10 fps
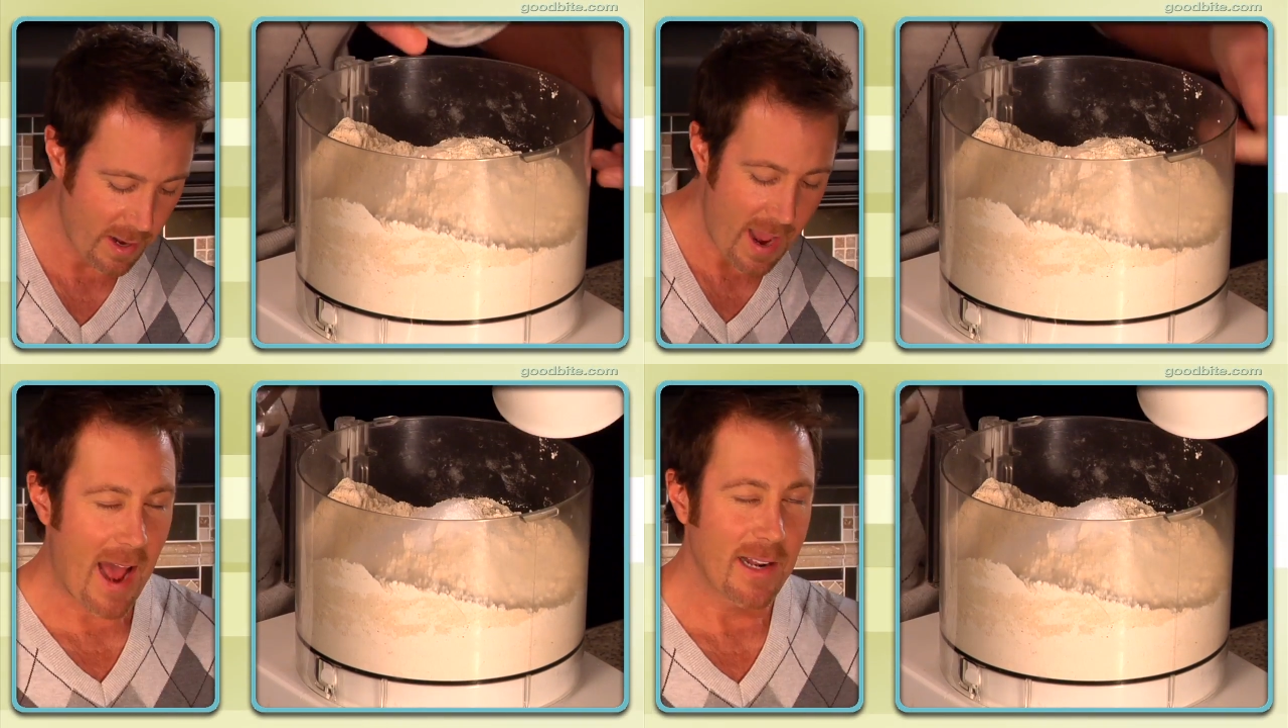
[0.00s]

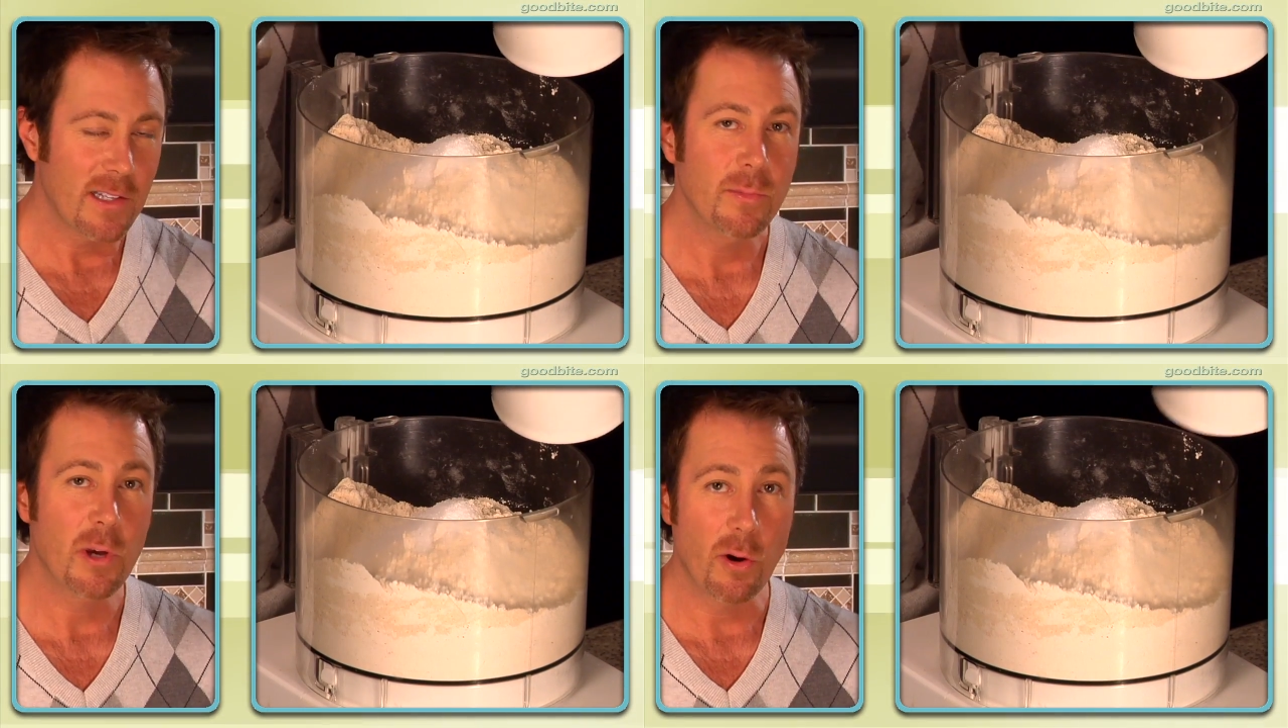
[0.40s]
Add in
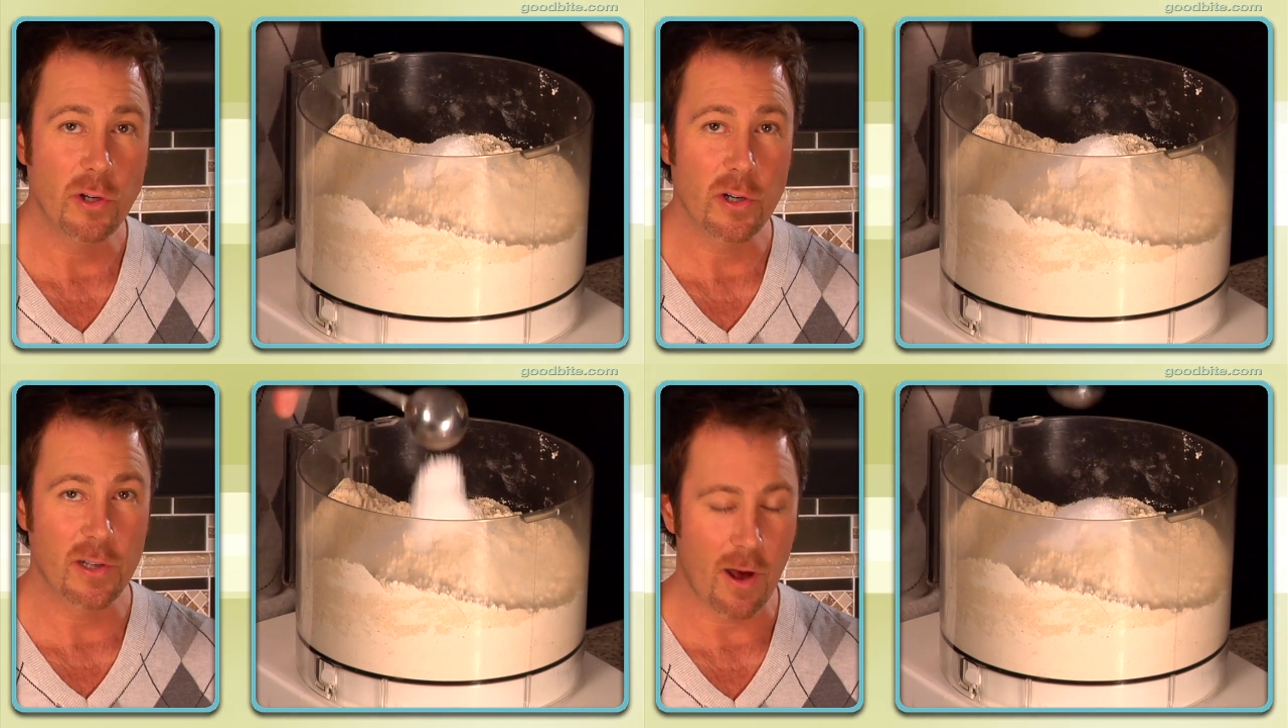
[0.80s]
some
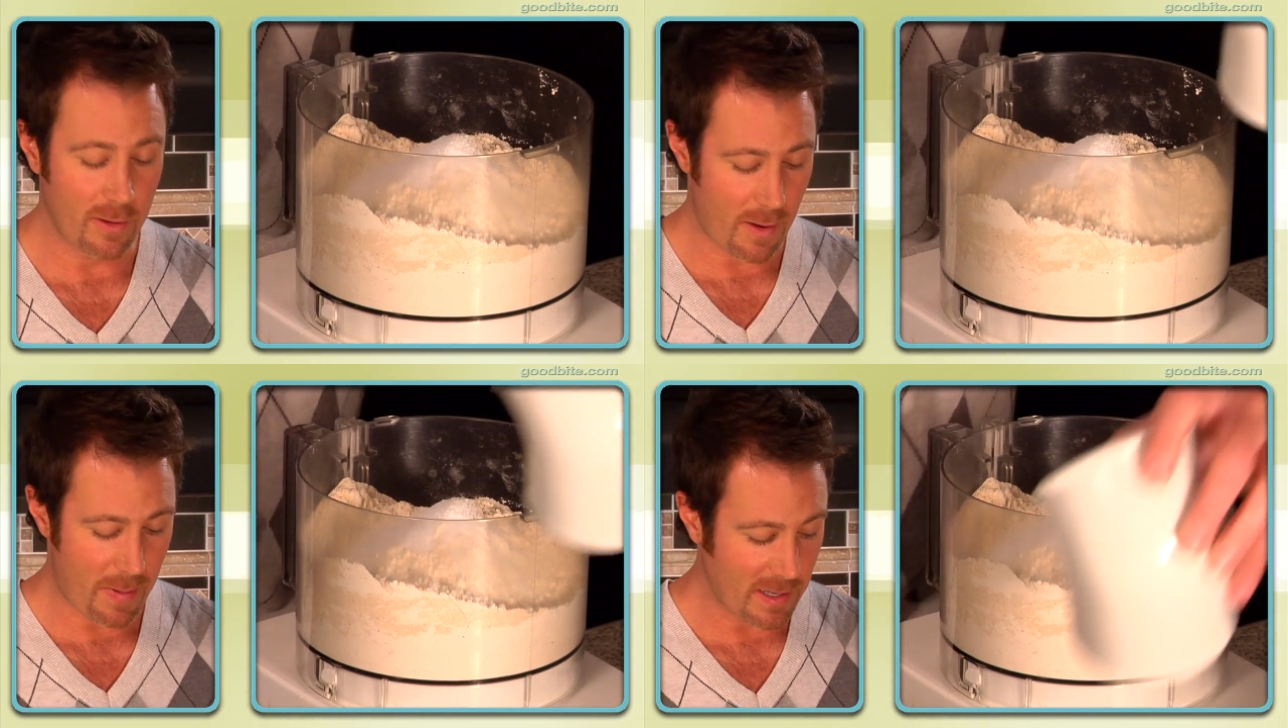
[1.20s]
kosher
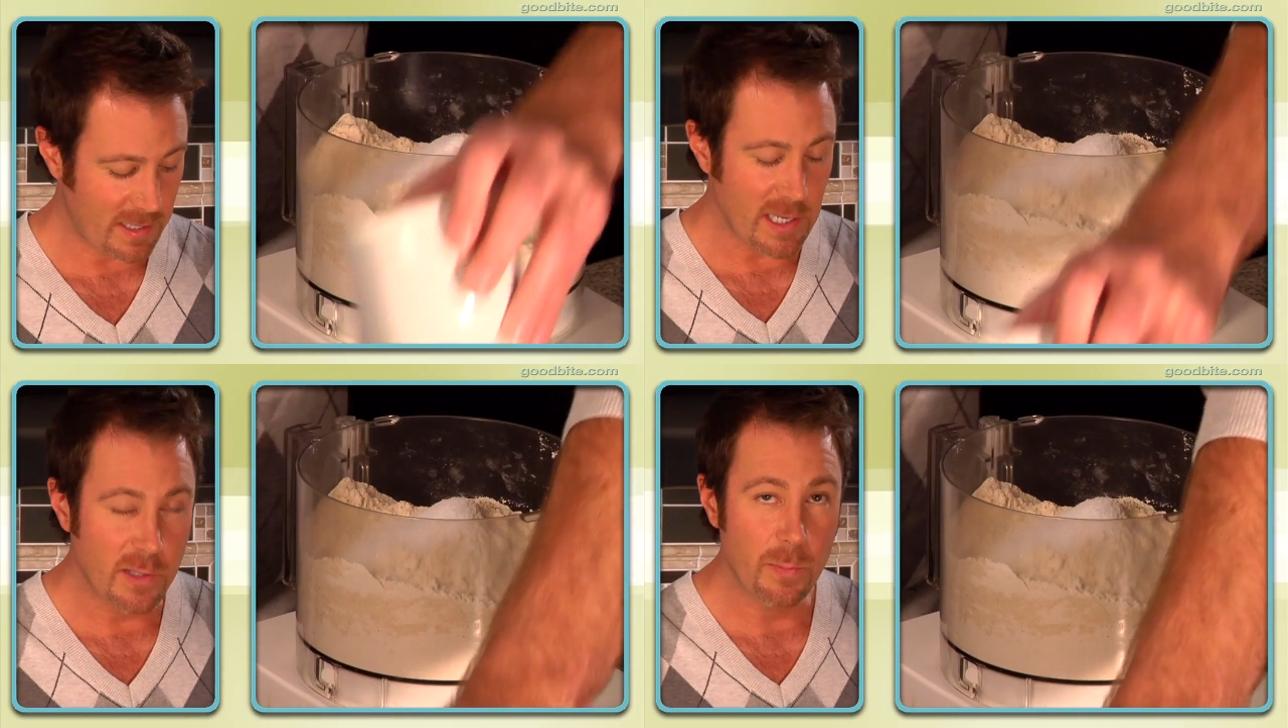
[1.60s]
salt, about 1.5
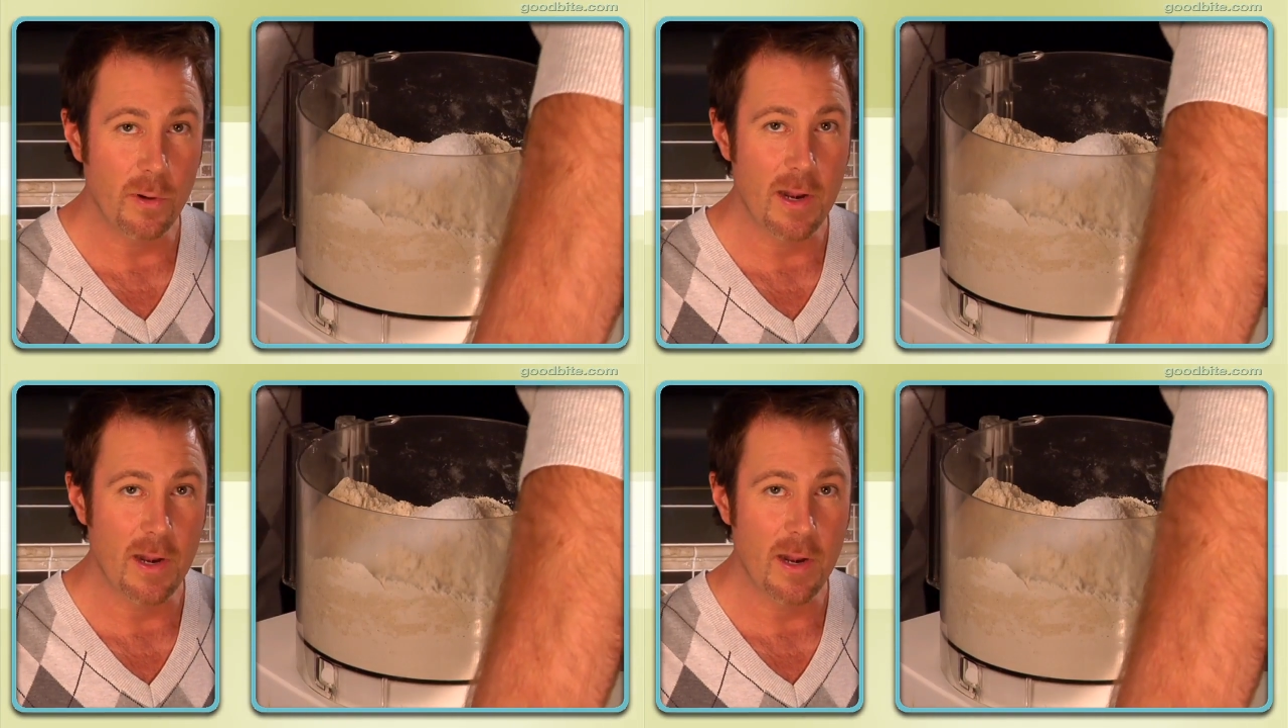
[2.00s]
teaspoons,